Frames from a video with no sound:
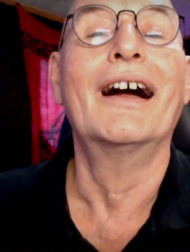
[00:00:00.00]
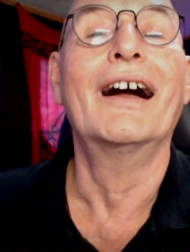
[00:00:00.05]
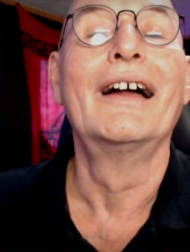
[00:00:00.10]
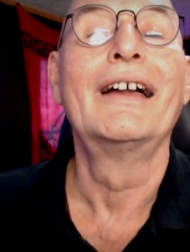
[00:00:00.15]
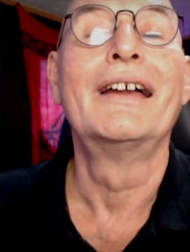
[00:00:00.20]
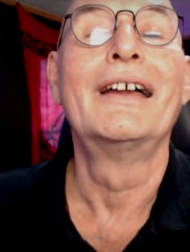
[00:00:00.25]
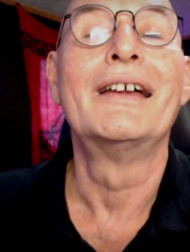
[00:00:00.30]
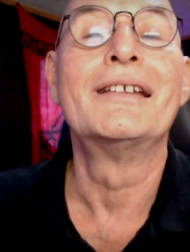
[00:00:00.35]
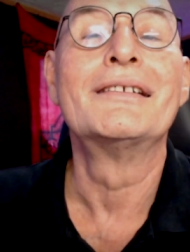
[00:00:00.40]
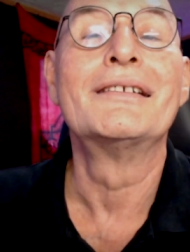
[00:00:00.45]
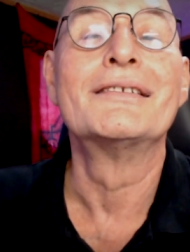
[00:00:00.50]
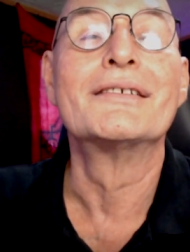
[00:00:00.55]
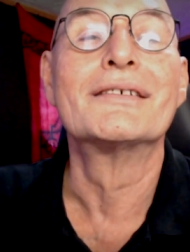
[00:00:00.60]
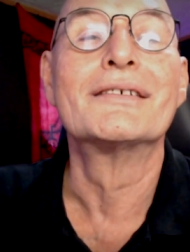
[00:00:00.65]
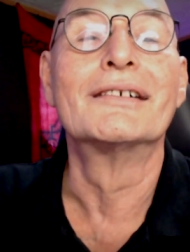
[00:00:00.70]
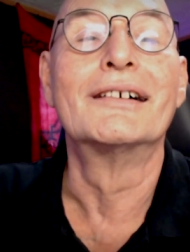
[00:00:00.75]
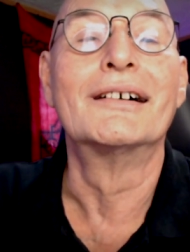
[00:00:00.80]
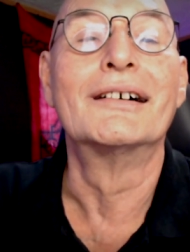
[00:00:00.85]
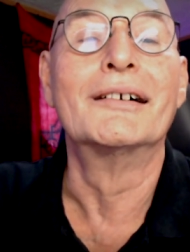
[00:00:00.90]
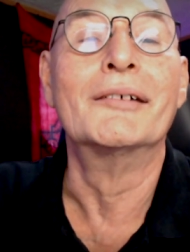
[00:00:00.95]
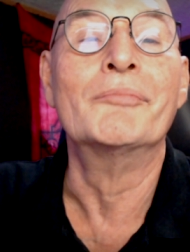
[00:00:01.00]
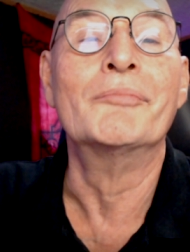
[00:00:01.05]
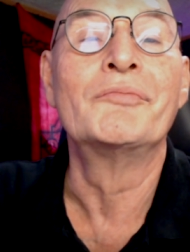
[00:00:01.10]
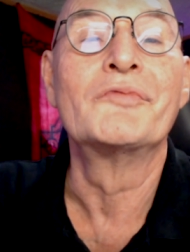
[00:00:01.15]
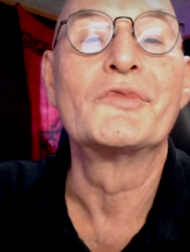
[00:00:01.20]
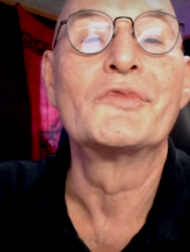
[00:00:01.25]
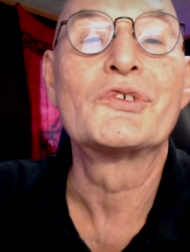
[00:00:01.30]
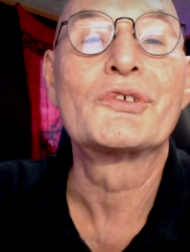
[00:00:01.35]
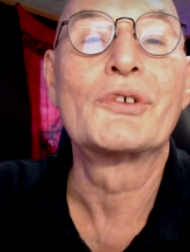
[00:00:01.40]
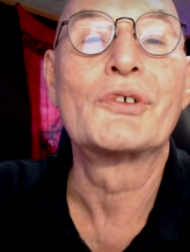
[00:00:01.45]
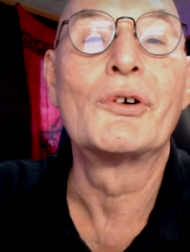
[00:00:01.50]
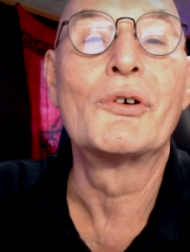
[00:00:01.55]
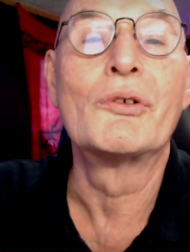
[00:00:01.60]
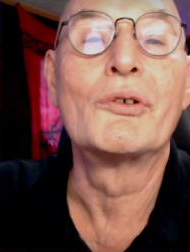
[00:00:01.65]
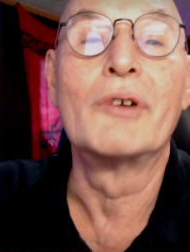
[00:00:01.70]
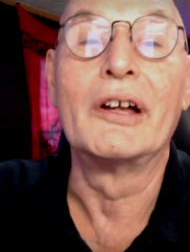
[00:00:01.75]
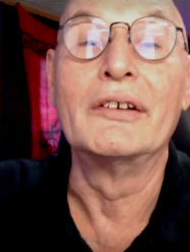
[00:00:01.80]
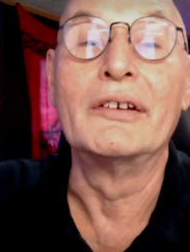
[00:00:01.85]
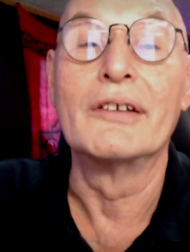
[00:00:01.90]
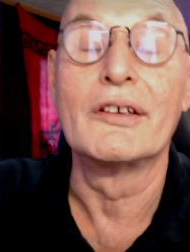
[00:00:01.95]
And um,
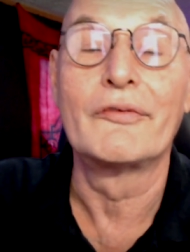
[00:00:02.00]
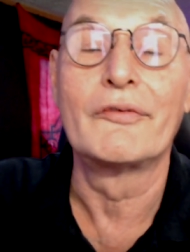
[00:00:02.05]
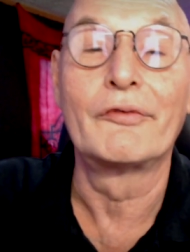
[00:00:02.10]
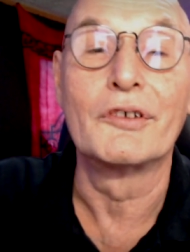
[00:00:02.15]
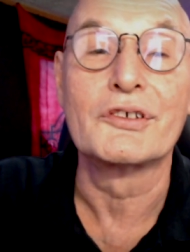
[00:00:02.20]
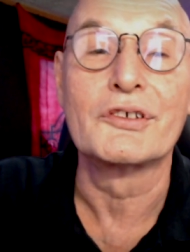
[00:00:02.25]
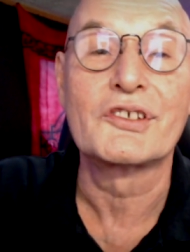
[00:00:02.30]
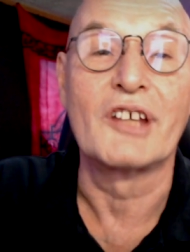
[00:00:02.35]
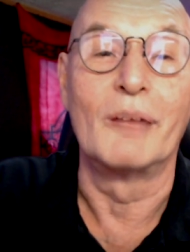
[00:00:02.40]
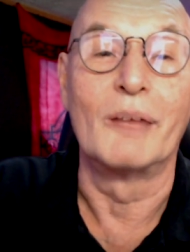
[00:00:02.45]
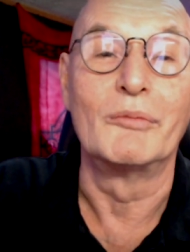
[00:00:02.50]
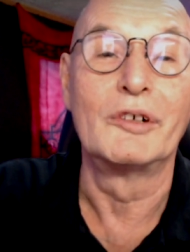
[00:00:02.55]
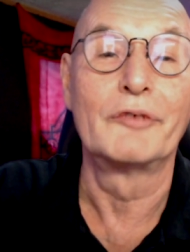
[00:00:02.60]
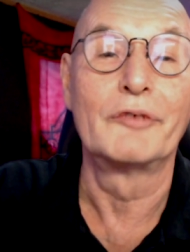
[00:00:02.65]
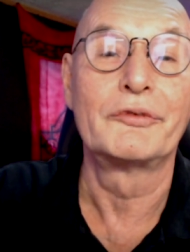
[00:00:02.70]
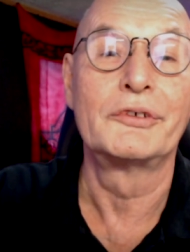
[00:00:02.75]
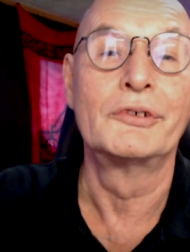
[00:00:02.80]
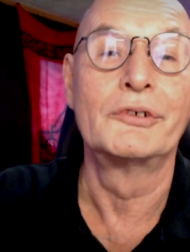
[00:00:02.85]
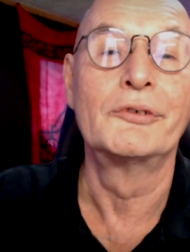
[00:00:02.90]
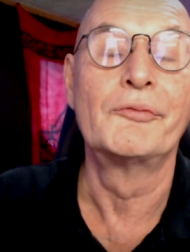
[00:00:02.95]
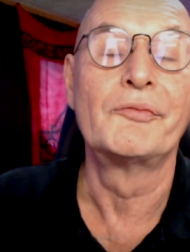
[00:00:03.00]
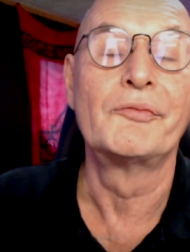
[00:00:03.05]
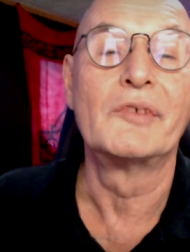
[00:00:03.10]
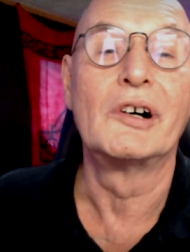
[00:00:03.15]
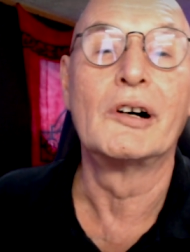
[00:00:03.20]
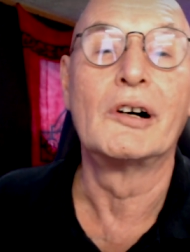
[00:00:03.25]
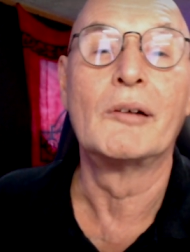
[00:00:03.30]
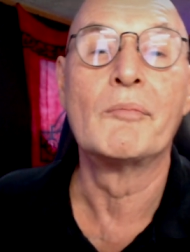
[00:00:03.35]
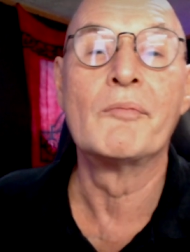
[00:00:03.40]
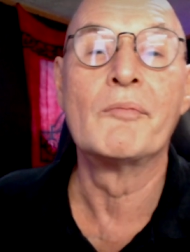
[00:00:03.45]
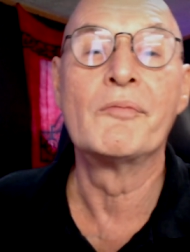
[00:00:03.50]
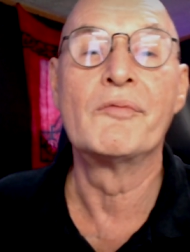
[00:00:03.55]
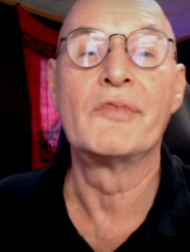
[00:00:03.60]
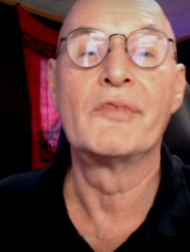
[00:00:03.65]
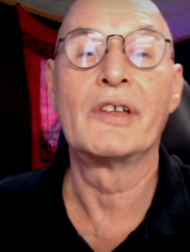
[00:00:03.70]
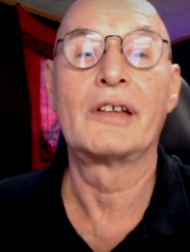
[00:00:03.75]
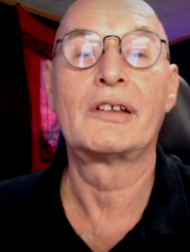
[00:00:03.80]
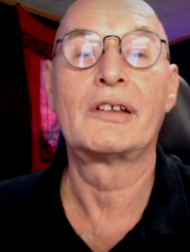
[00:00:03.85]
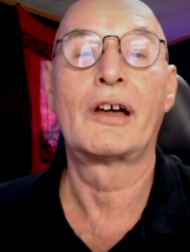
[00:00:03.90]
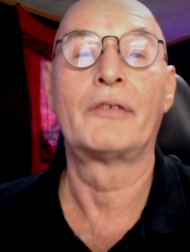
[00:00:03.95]
so, and for some of you um,
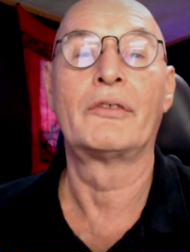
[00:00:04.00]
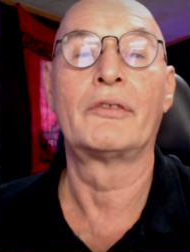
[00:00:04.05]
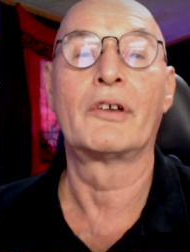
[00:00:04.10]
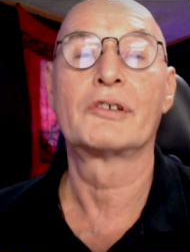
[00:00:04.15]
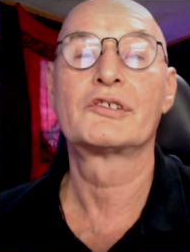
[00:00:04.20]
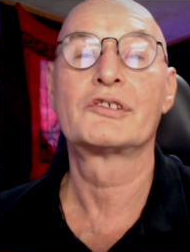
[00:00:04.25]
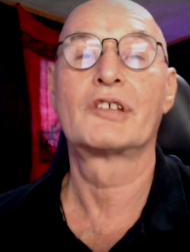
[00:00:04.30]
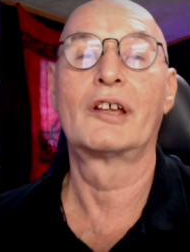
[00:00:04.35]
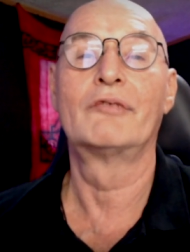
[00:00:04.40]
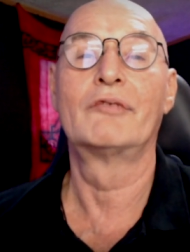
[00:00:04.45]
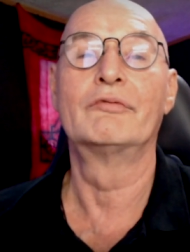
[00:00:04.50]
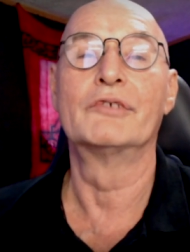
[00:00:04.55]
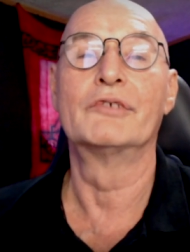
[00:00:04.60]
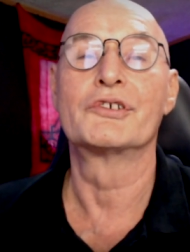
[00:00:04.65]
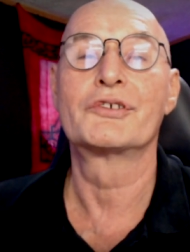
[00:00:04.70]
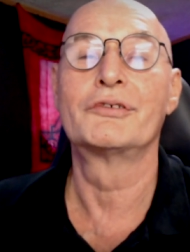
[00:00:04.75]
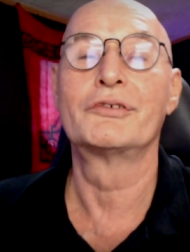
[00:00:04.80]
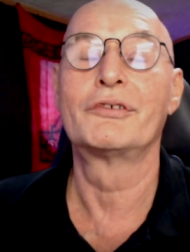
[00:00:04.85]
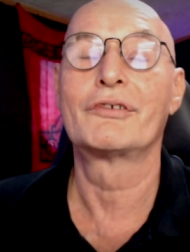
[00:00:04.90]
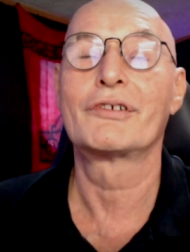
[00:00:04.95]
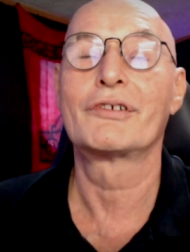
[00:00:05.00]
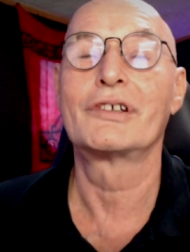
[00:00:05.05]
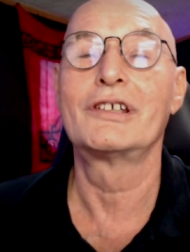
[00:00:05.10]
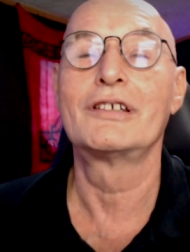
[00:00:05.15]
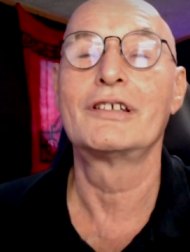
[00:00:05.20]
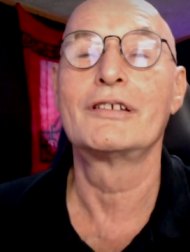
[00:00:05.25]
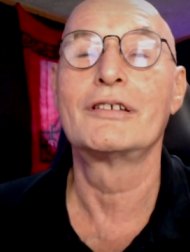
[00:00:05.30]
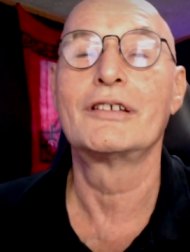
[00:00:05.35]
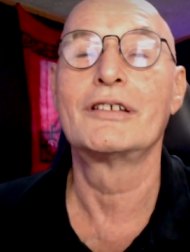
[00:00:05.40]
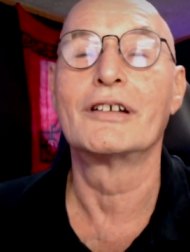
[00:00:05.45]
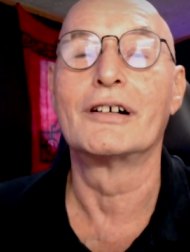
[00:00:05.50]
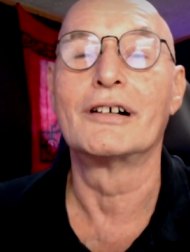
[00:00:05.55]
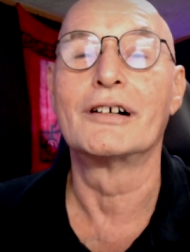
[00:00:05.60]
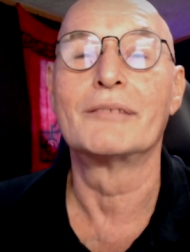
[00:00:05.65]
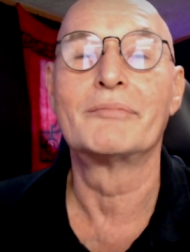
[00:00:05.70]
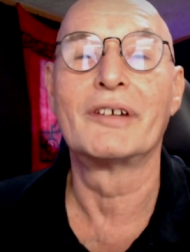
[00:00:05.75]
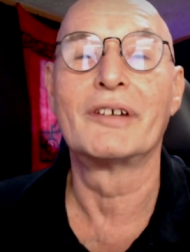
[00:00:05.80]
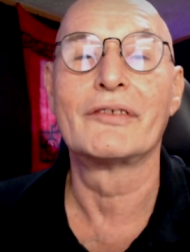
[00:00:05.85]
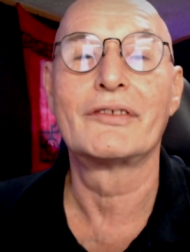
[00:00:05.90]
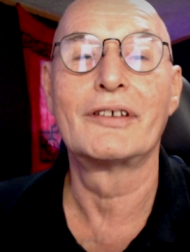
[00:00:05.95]
that are not that visionary, uh,
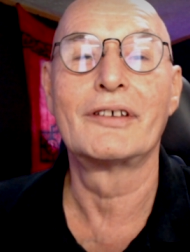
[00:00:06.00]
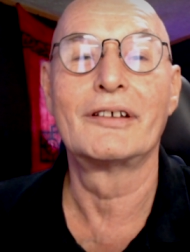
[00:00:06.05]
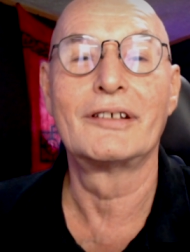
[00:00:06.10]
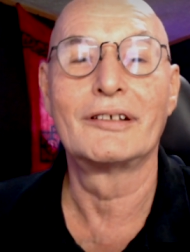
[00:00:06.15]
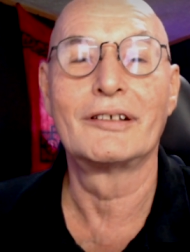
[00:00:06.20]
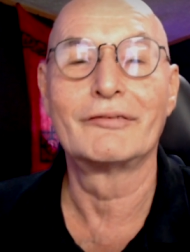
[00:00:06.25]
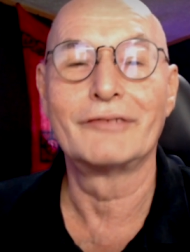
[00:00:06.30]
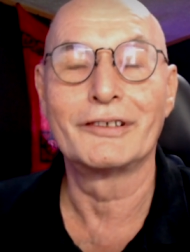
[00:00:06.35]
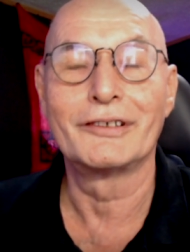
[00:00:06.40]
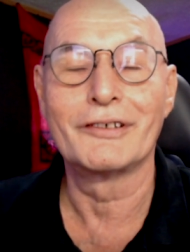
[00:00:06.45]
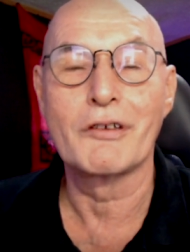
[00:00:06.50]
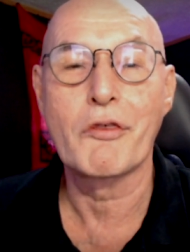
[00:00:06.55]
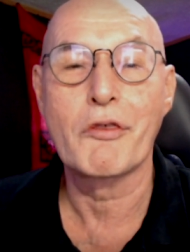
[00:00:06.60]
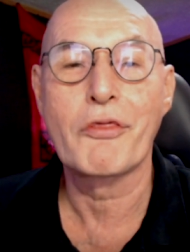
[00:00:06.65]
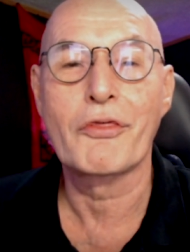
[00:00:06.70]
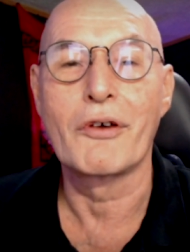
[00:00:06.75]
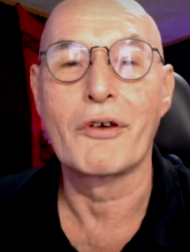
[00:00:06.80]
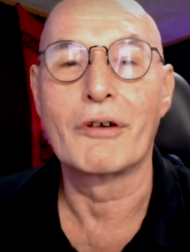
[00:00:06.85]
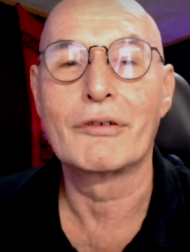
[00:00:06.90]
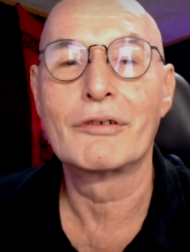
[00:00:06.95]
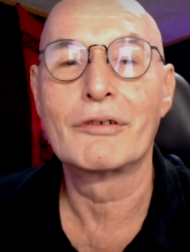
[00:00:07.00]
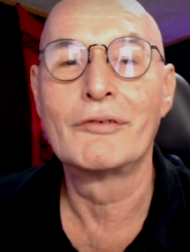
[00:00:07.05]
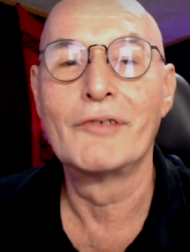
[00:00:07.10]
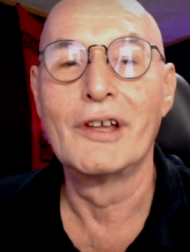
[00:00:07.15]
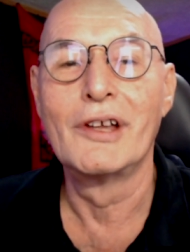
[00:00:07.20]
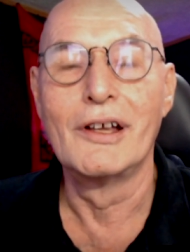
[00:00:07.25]
but that are very thorough,